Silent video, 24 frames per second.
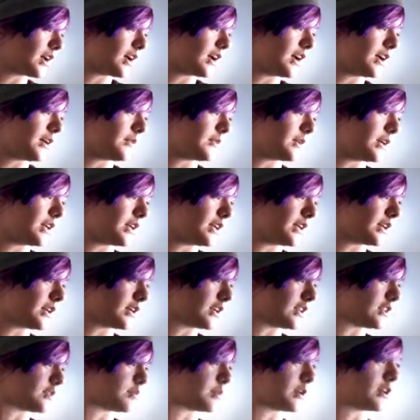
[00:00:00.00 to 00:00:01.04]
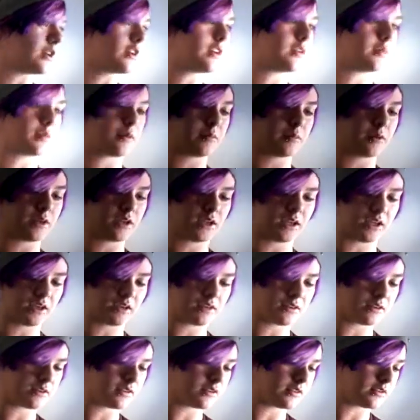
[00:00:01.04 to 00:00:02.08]
I went and I spent all my money,
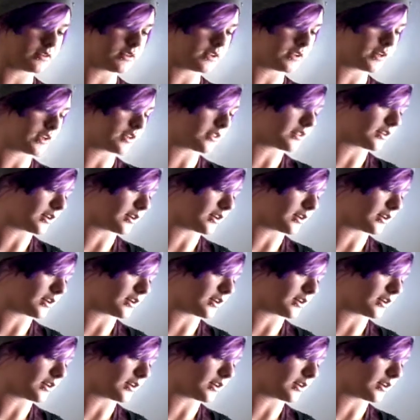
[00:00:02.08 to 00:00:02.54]
and I